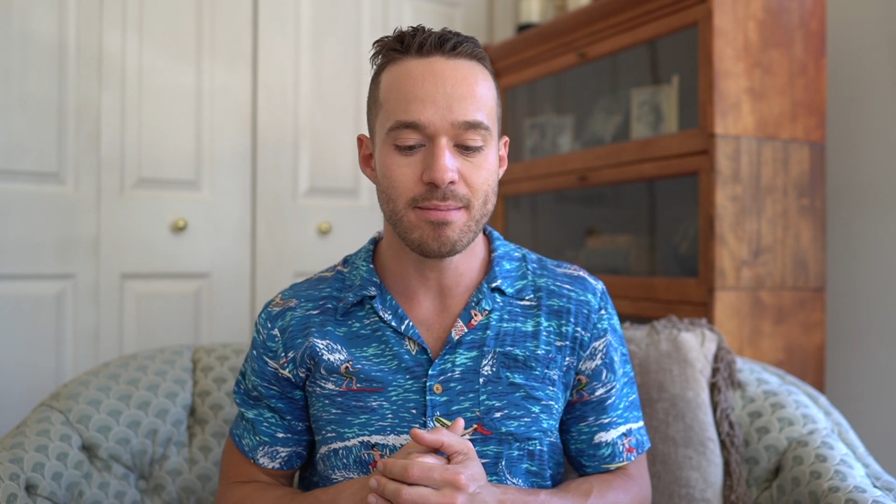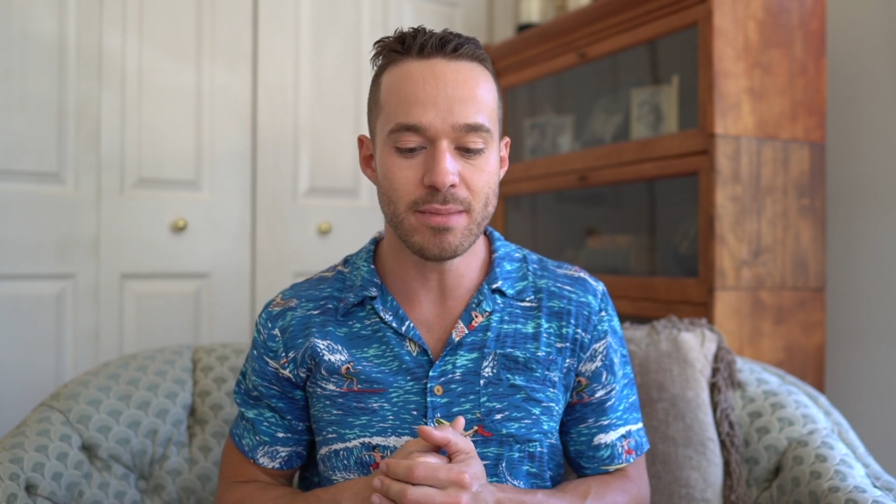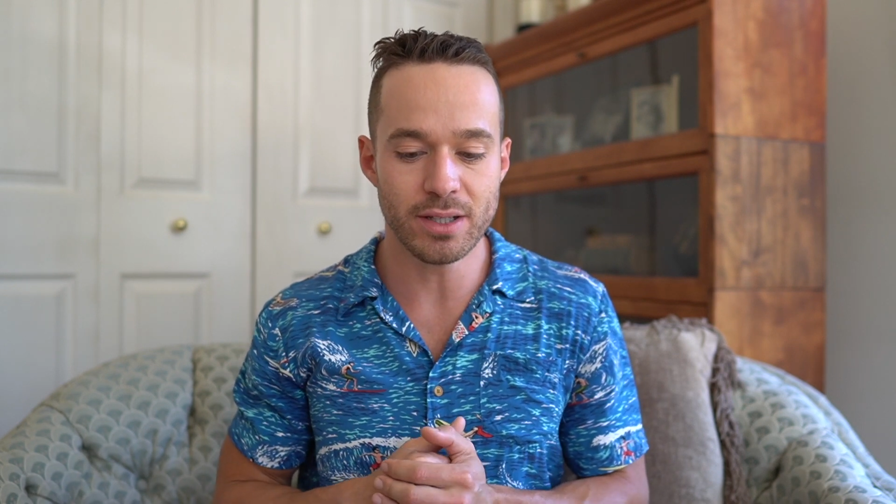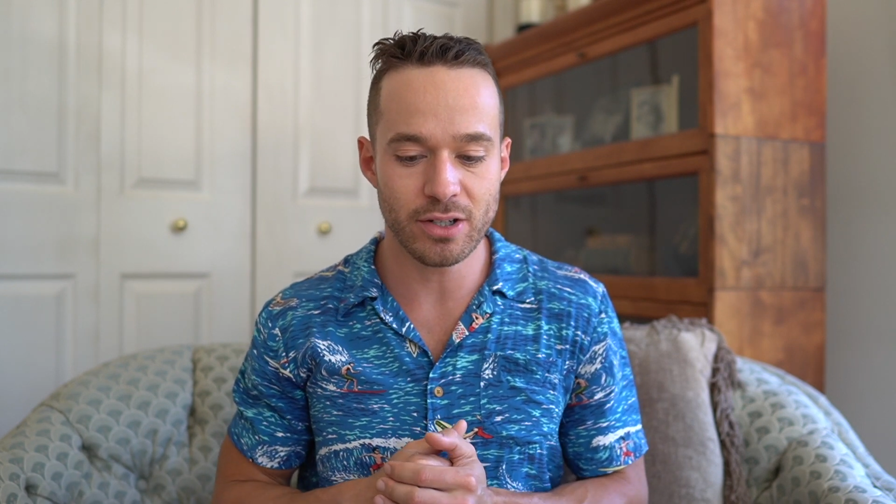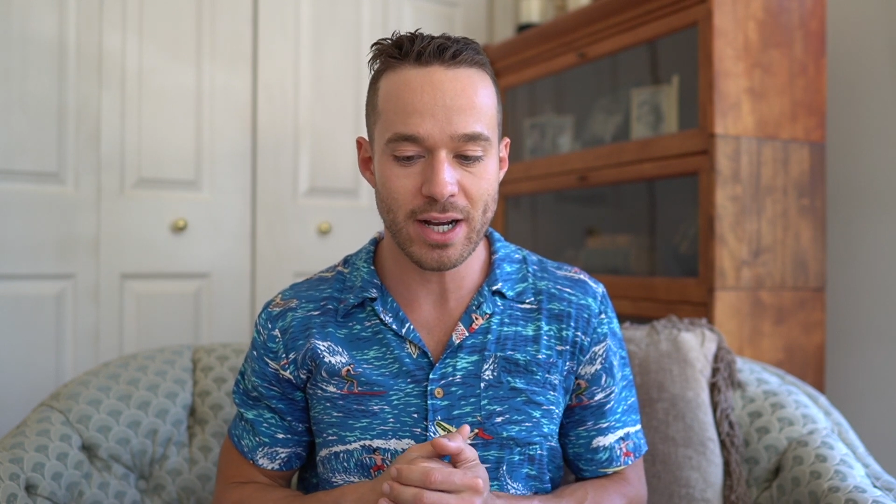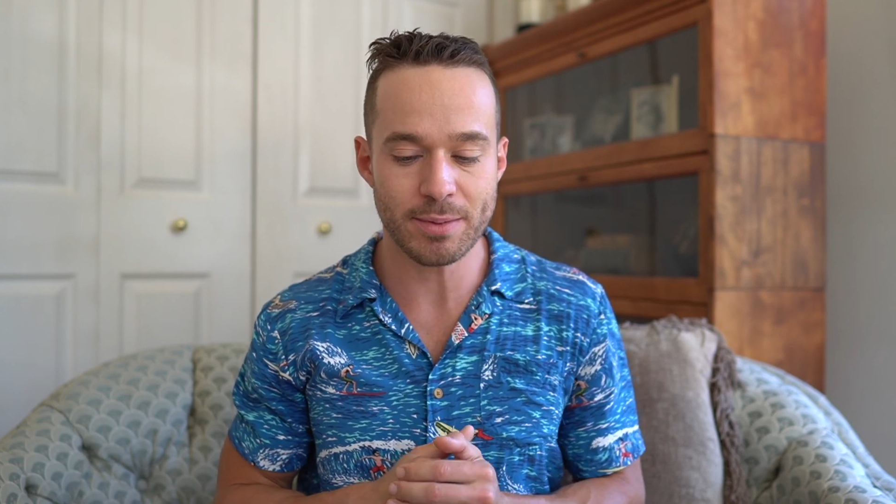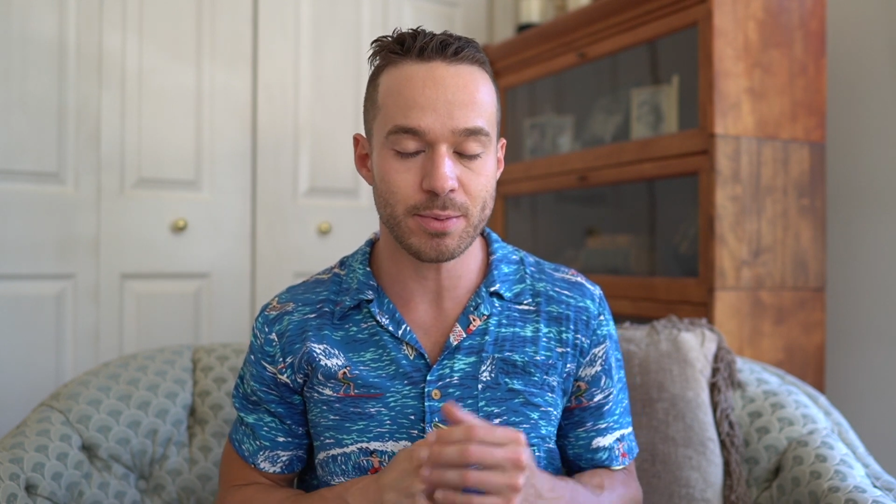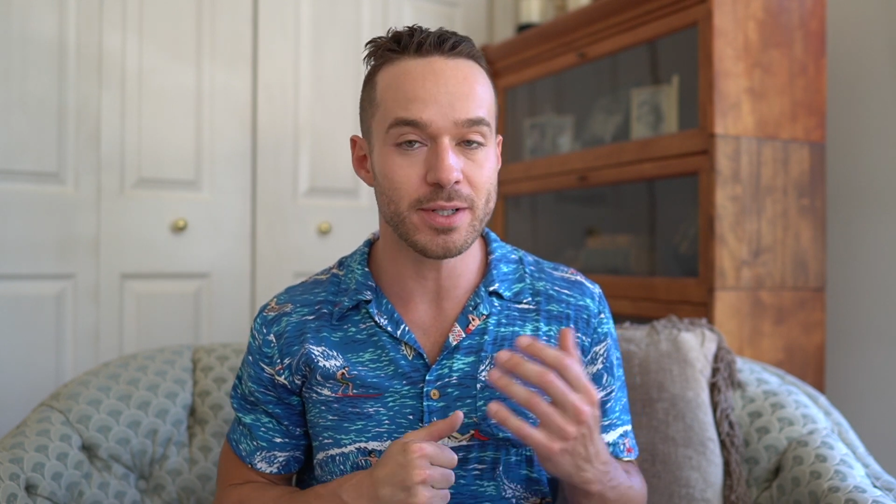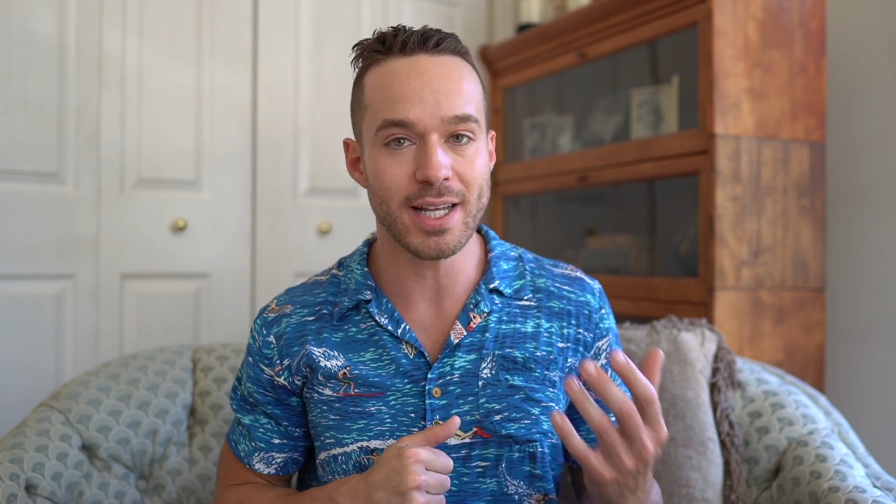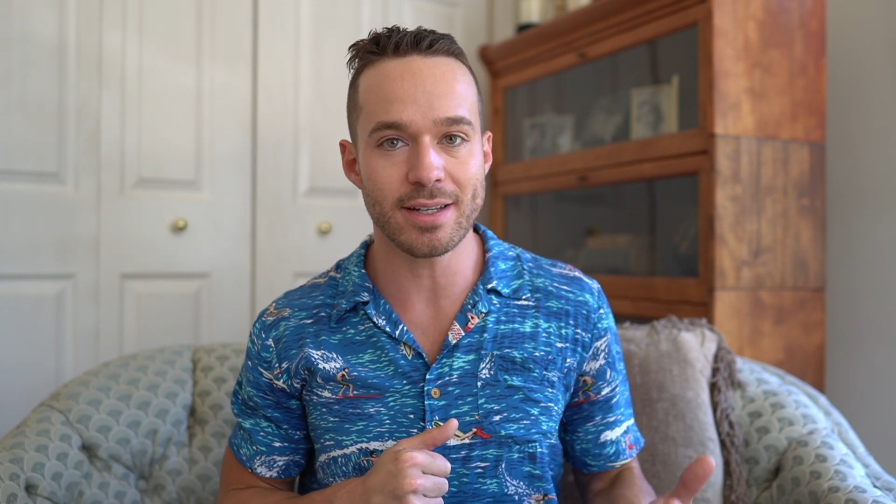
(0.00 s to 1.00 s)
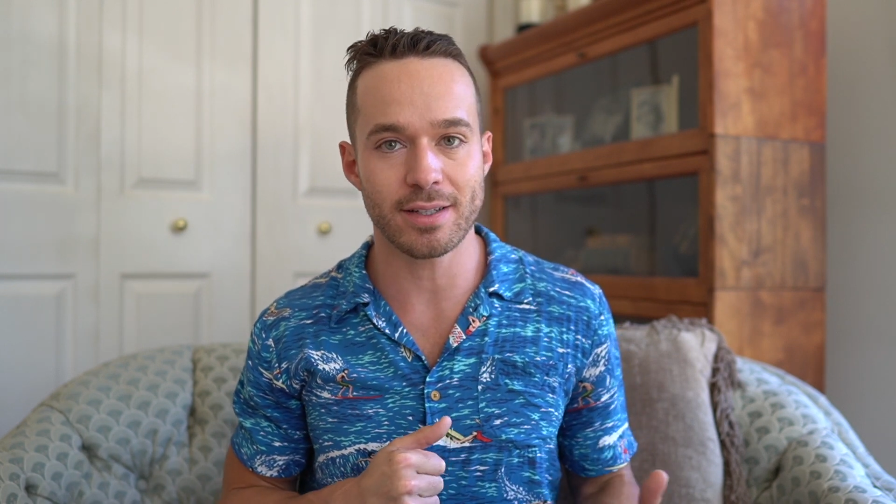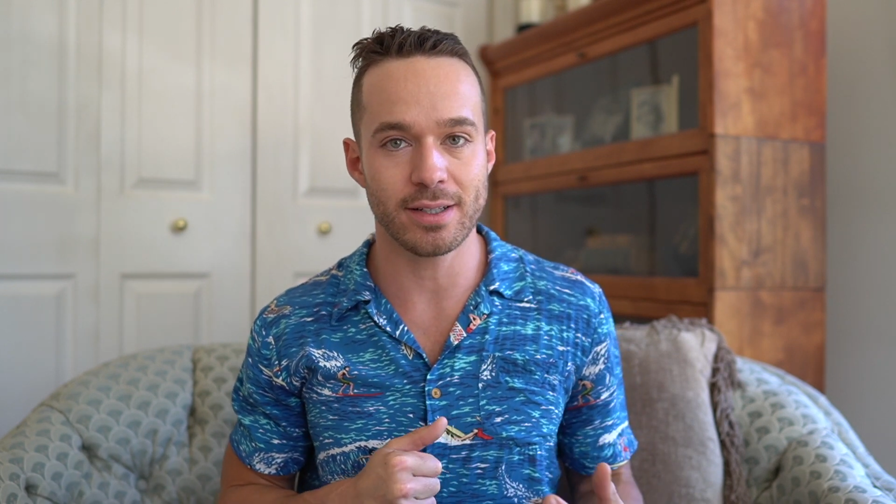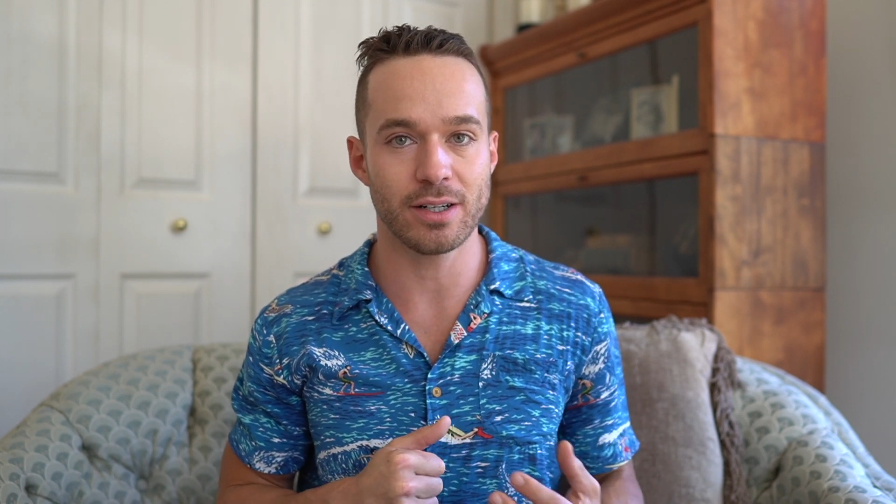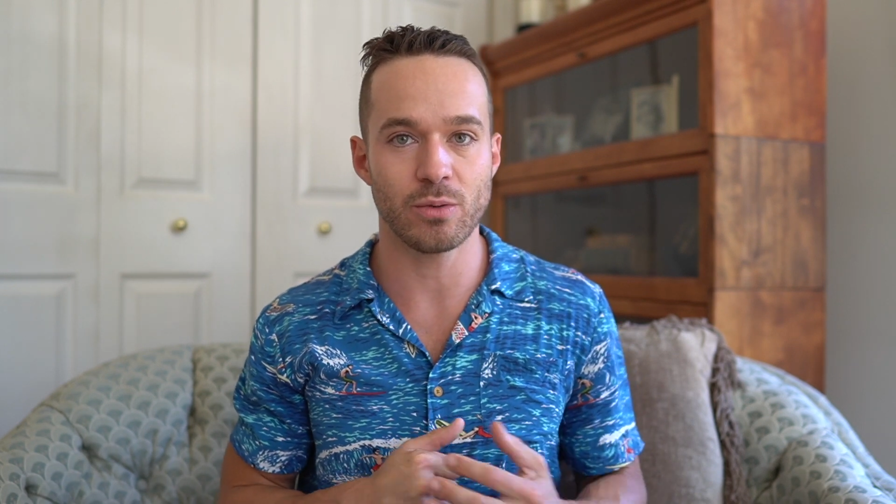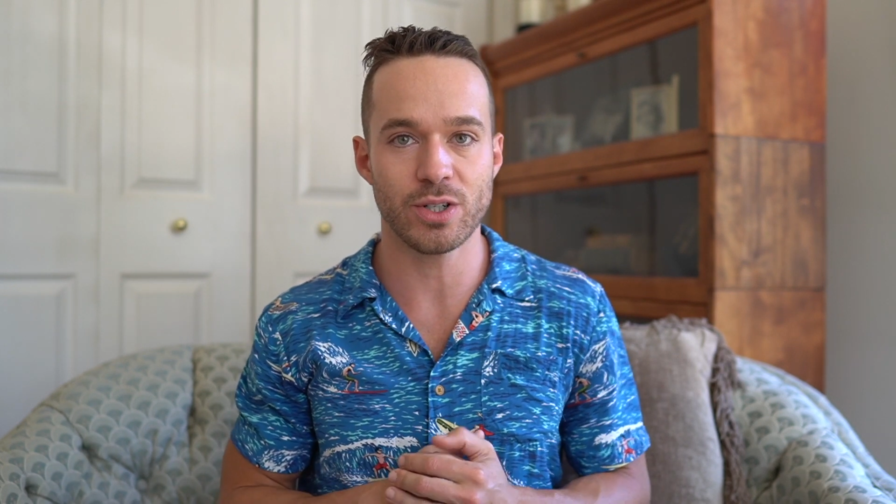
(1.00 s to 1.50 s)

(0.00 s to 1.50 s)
milligrams per deciliter,